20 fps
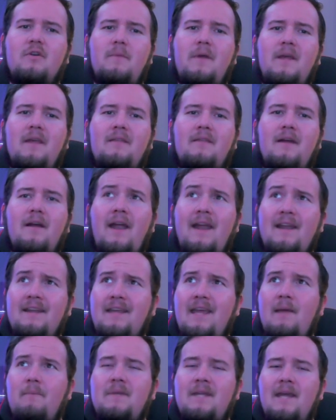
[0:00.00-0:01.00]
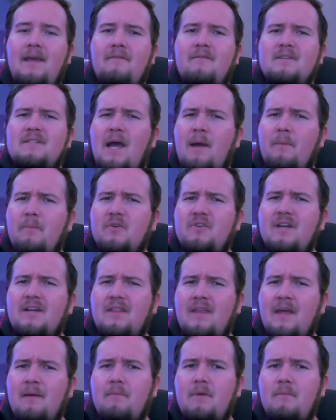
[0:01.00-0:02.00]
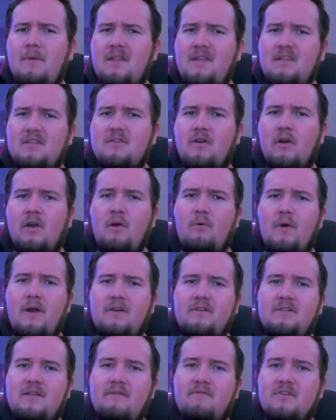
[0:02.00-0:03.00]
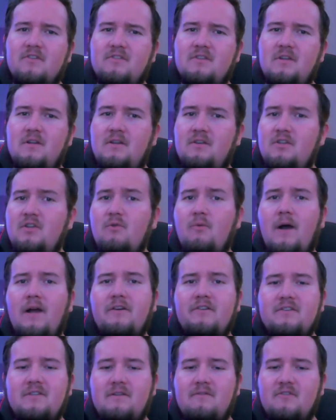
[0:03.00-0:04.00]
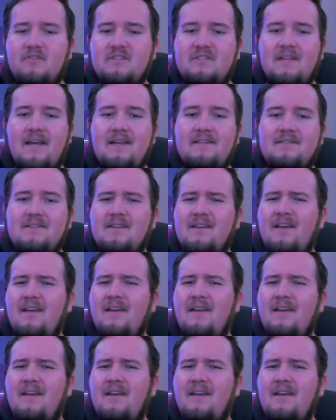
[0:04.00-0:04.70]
being there and Gabe Davis, I project them to be the starting wide receivers in 2 wide receiver sets.